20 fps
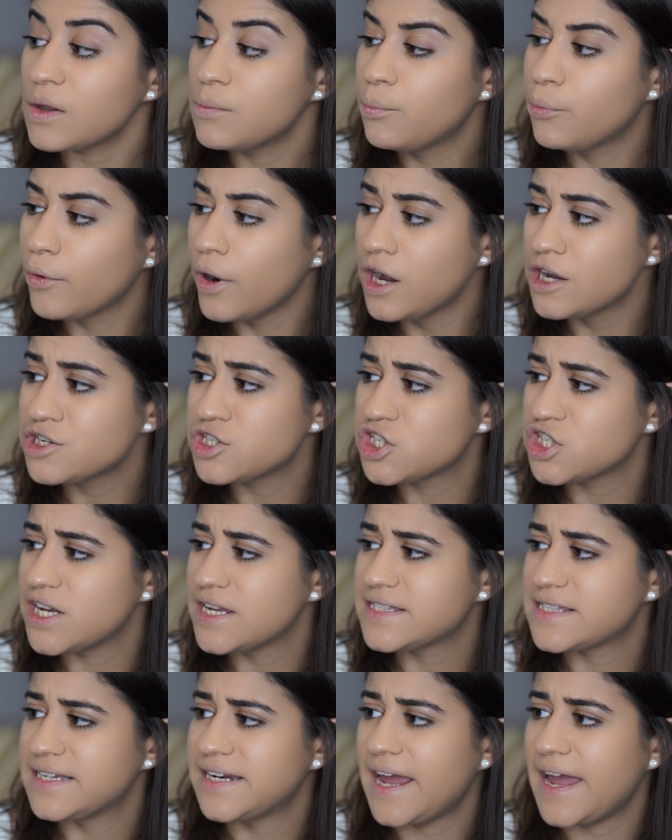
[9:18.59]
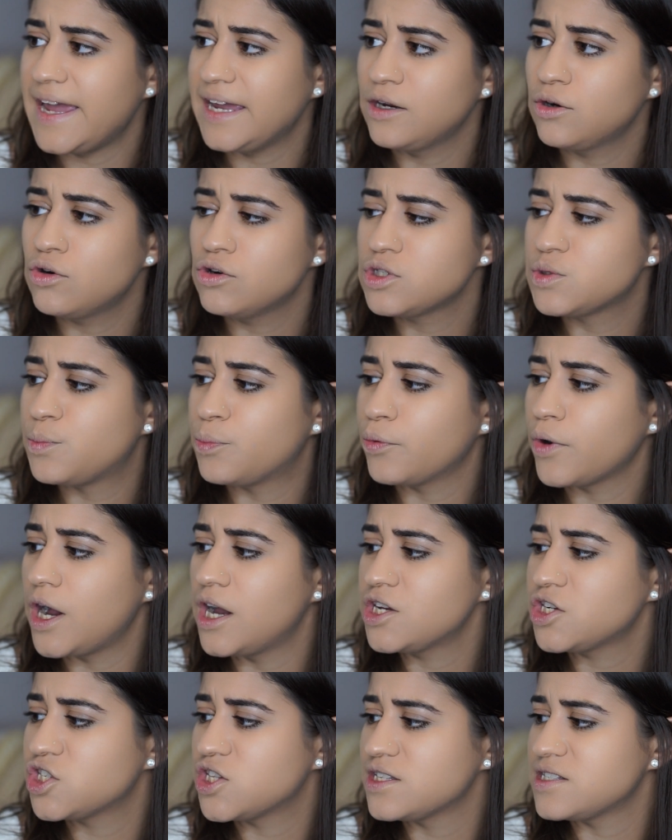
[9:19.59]
brush. It's an angled
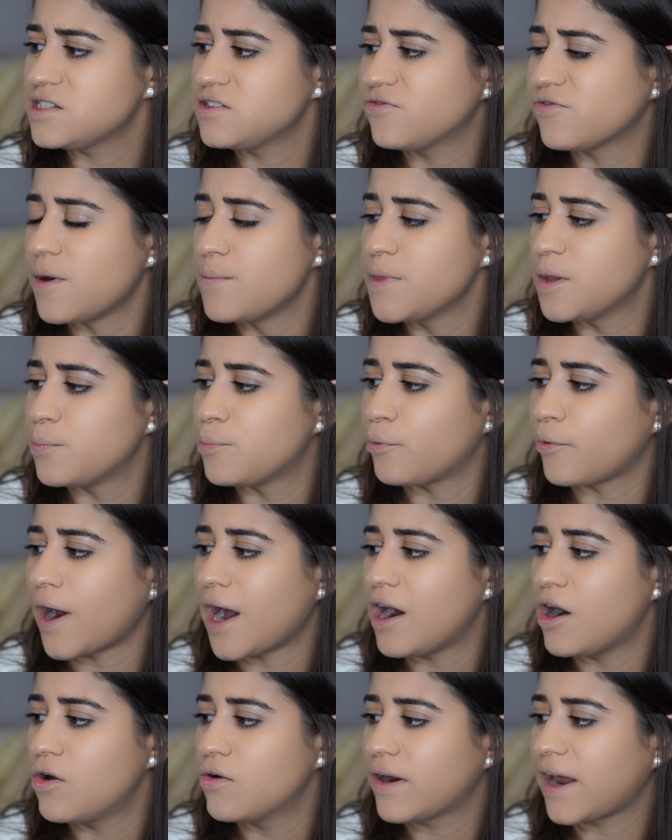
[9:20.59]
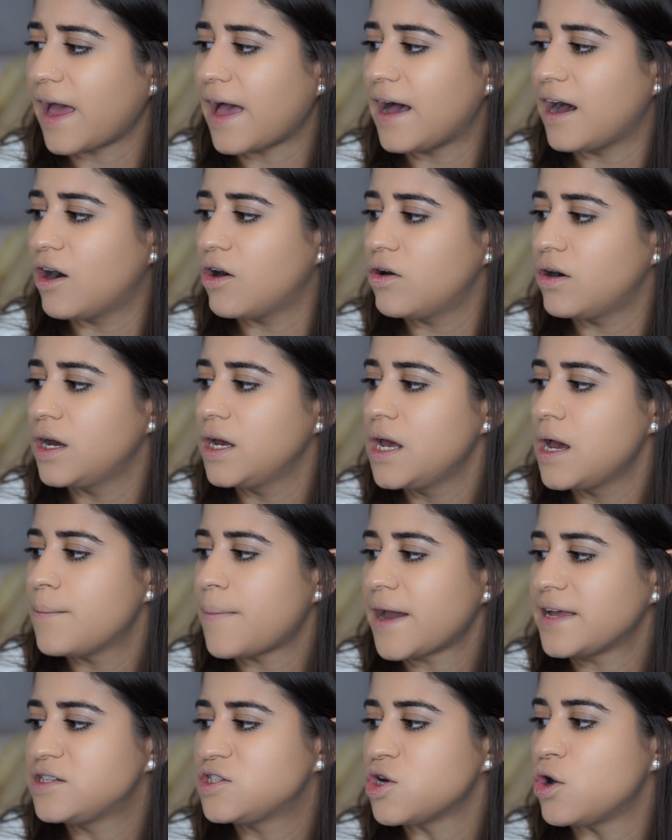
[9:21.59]
brush. This is from the Brow Gal
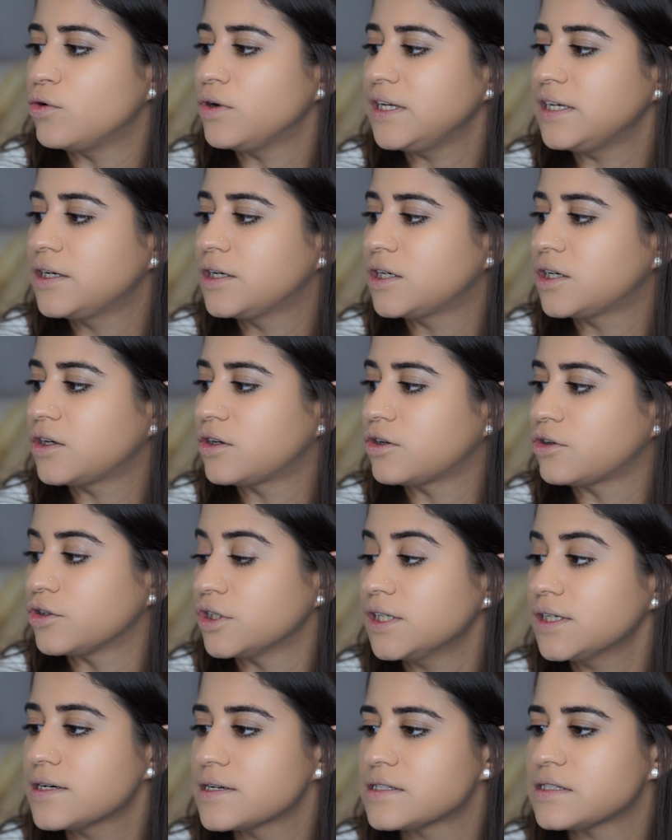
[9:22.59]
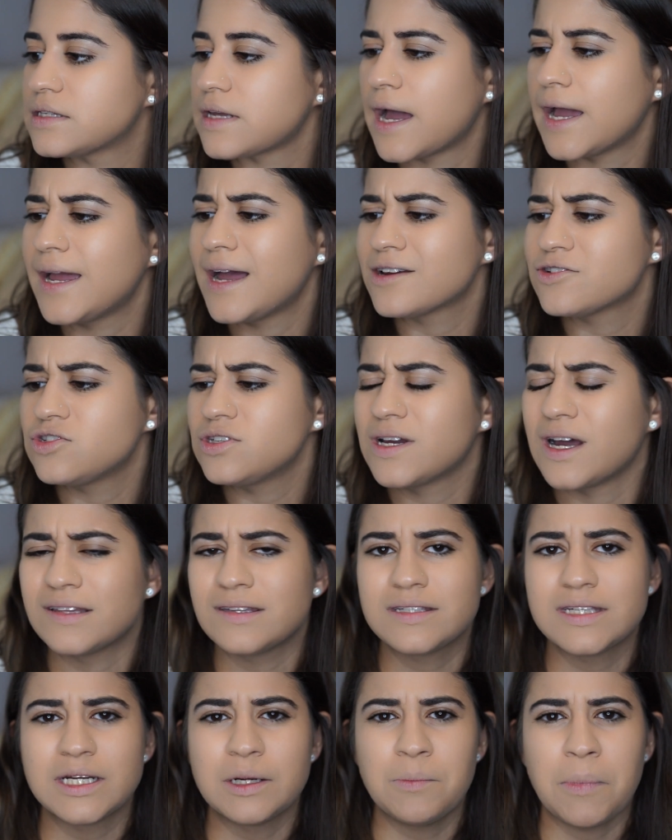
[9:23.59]
by Tony Crooks. I actually got
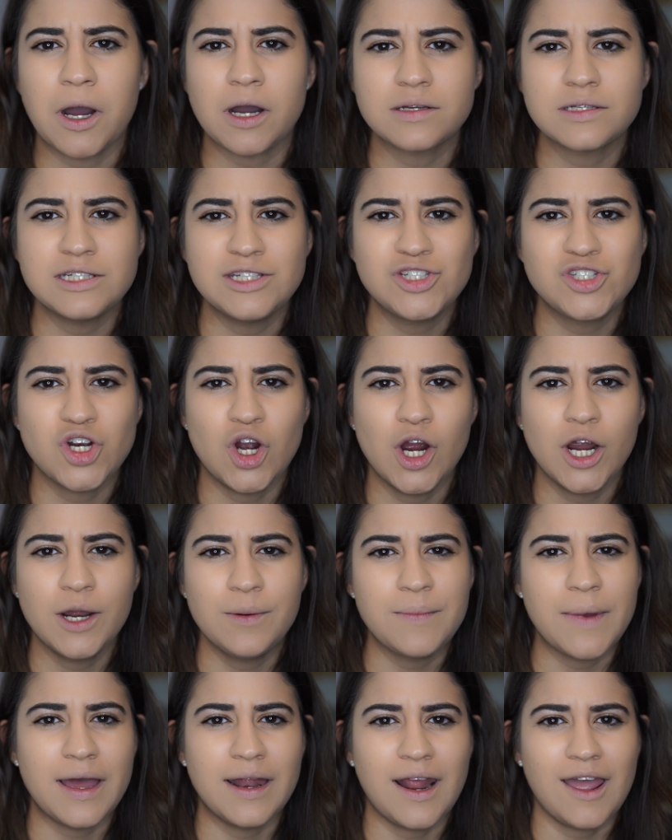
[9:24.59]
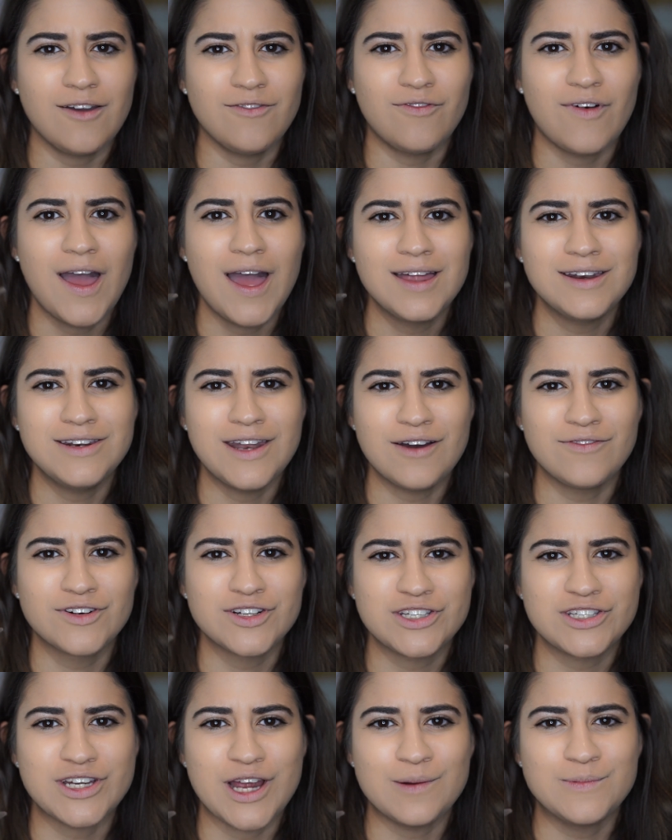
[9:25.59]
this in a boxy charm, and I've never
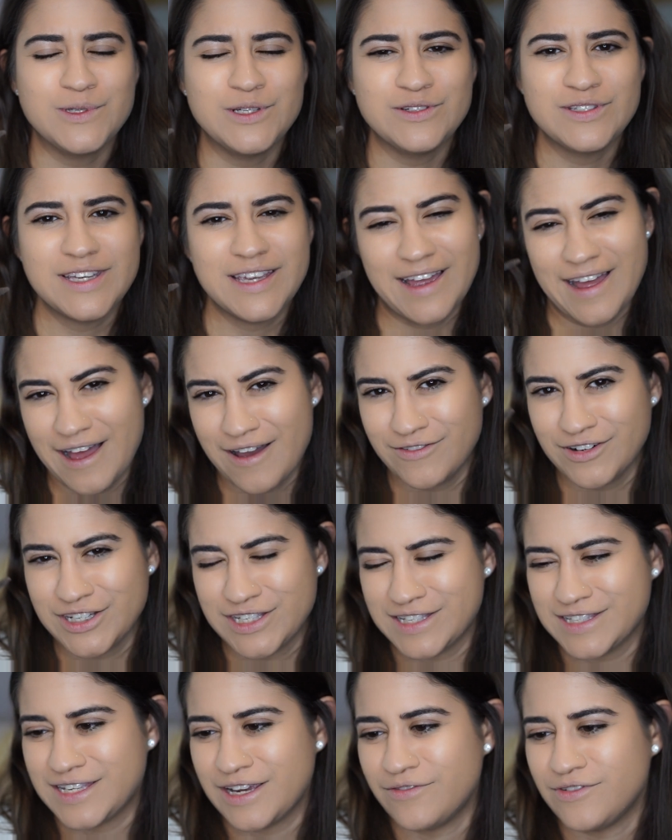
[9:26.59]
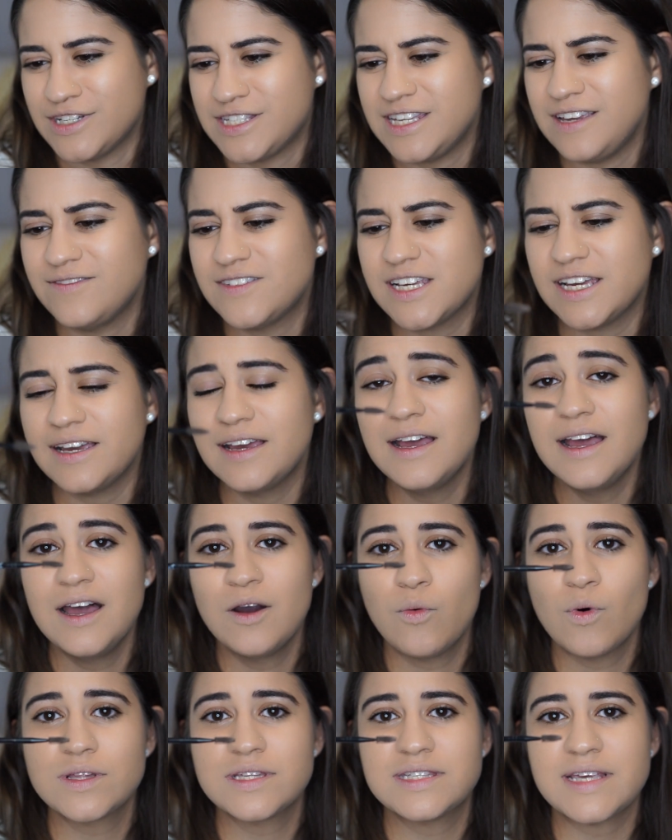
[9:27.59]
stopped using it ever since I received it.
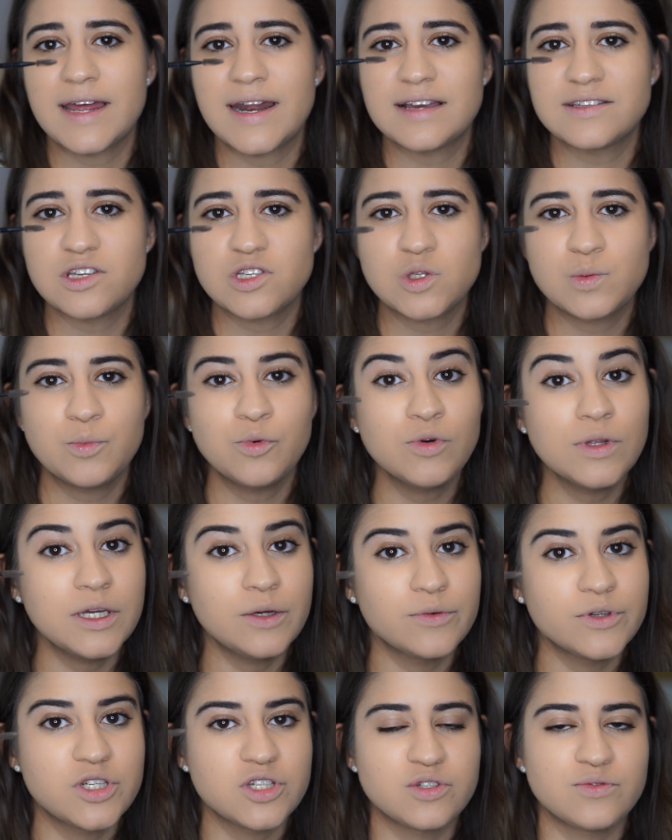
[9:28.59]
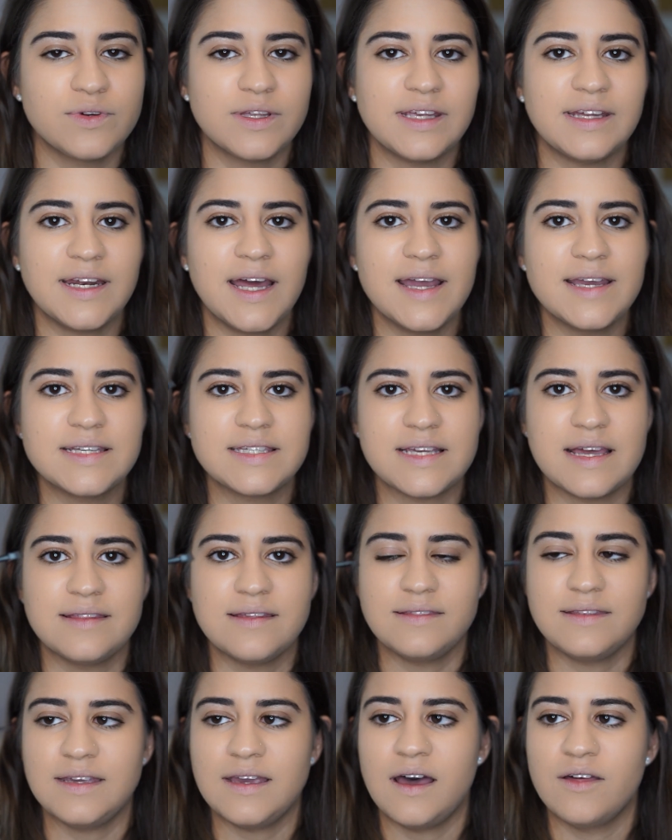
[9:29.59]
One side has a spoolie, which is really nice, and
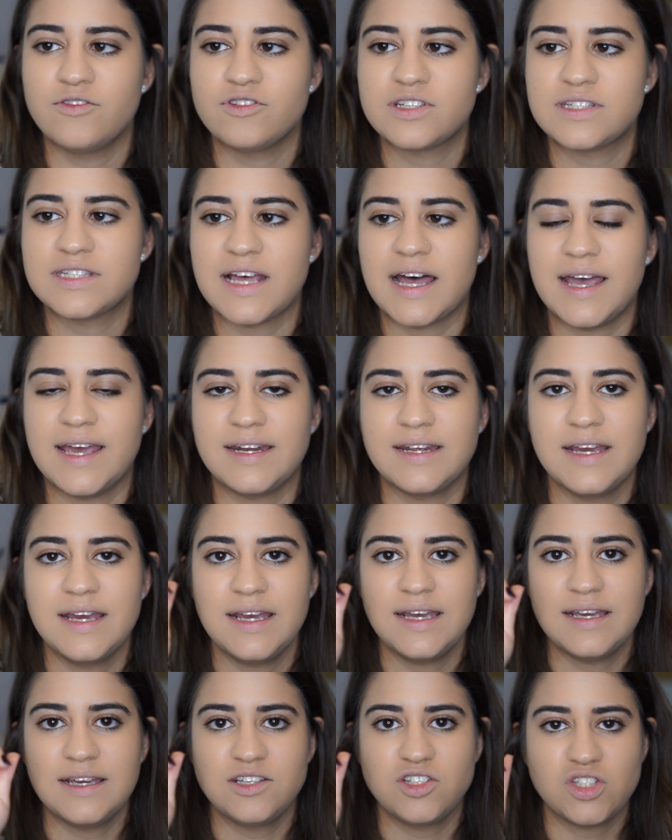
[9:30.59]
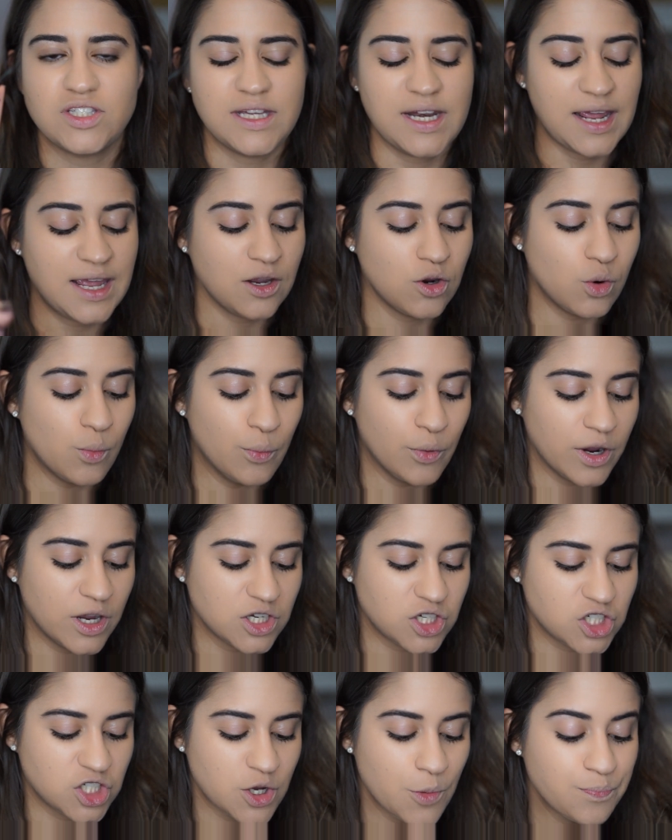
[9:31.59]
then the other side is just an angle
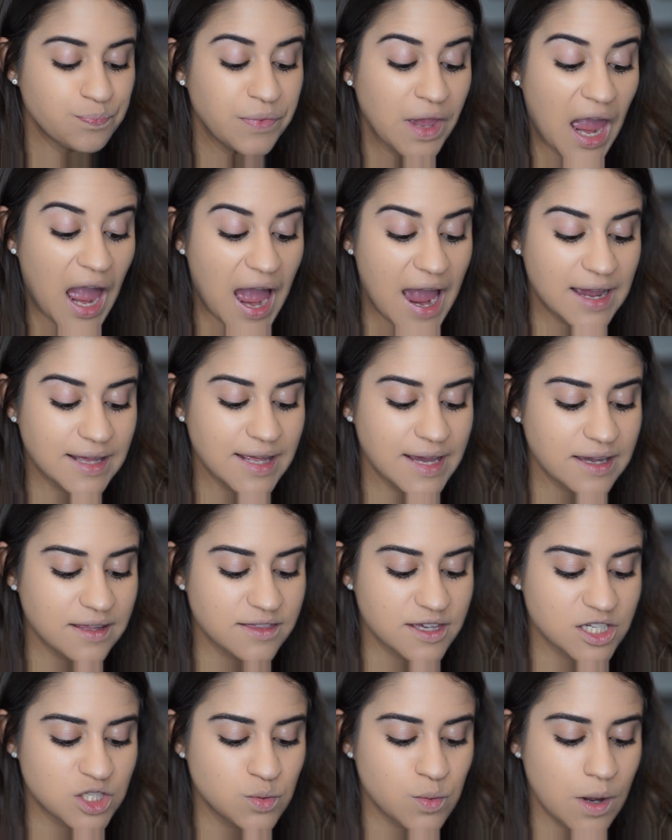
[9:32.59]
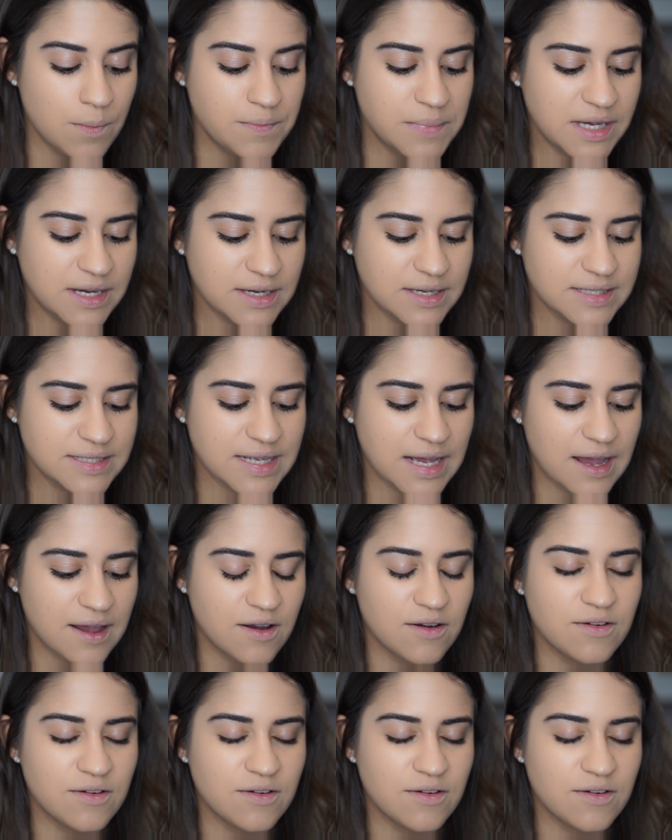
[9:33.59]
brush. I like this one because